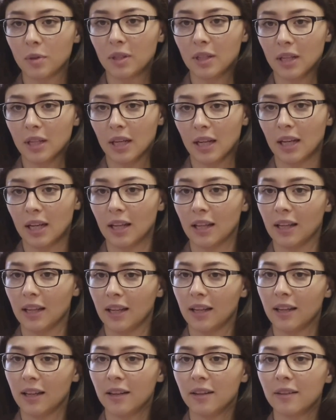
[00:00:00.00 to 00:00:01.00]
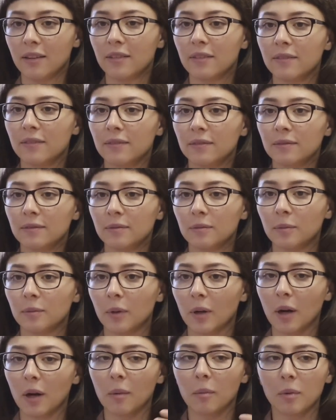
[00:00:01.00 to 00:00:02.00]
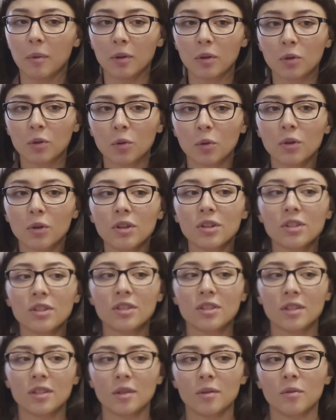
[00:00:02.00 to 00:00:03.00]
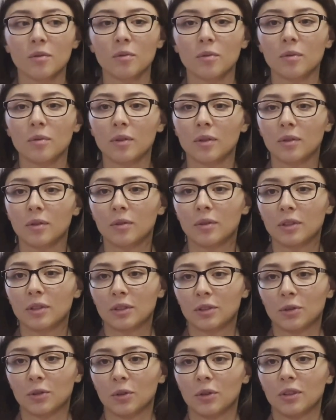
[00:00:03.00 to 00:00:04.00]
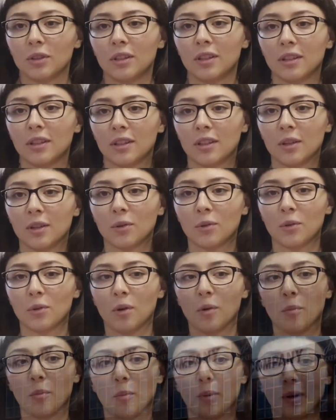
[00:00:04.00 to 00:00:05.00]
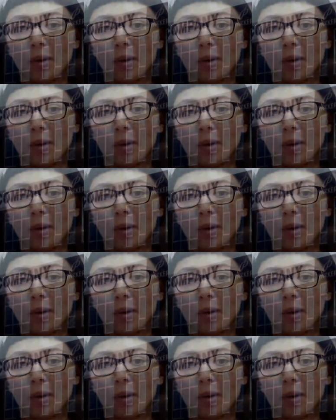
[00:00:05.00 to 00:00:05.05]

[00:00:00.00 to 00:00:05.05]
This company is currently 135 years old. Currently, the headquarters of